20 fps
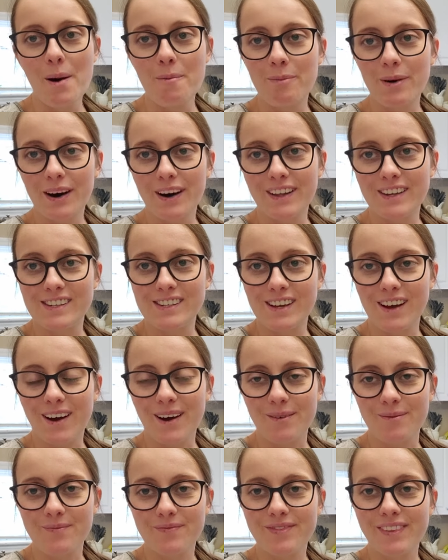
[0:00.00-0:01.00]
But
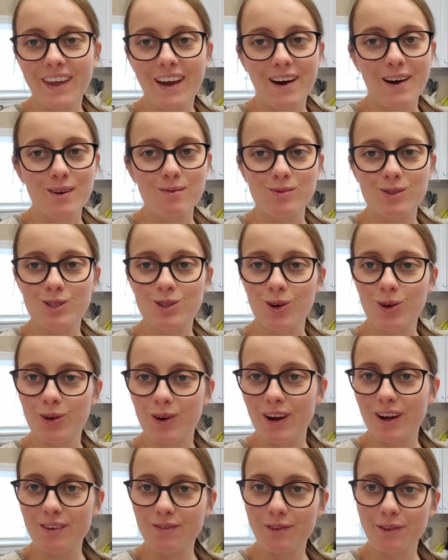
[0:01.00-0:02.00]
yeah, I'm so
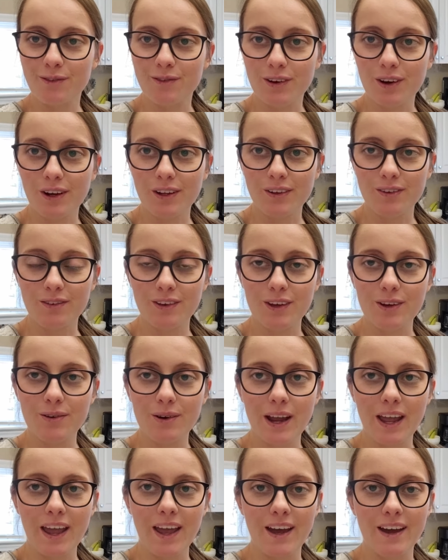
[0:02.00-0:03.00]
grateful for all of
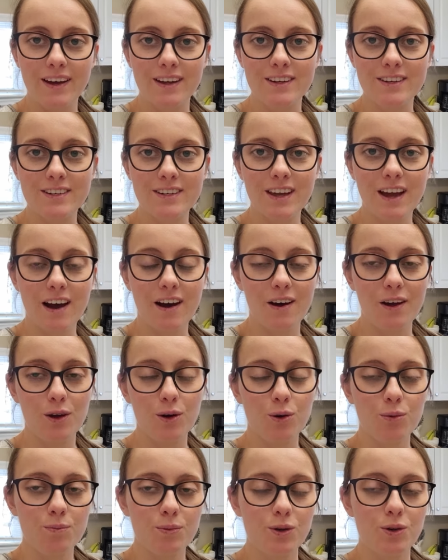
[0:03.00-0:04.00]
you, and yeah, I
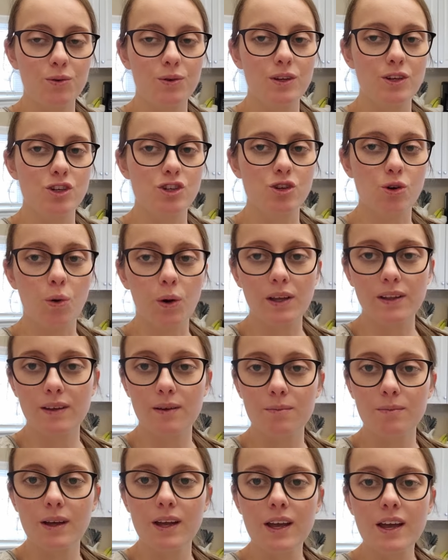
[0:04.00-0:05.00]
hope you enjoy
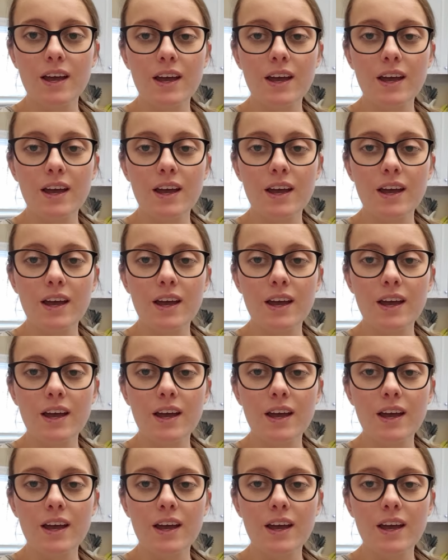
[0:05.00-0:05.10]
them.